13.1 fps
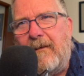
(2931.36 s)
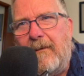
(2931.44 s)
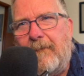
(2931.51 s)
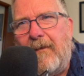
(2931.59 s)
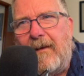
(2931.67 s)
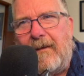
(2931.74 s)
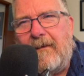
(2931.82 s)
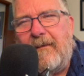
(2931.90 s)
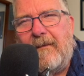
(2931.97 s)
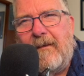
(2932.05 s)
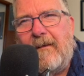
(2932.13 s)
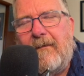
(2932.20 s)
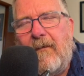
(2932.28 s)
up liking
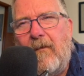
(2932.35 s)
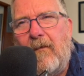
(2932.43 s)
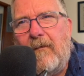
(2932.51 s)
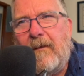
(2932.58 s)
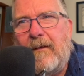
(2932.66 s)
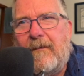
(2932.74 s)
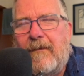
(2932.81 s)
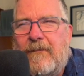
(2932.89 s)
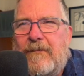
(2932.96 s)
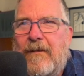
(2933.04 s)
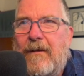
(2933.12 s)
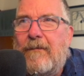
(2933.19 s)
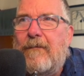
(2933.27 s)
that a whole lot, that
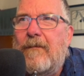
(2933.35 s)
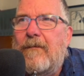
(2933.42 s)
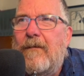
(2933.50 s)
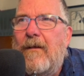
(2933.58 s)
shadow.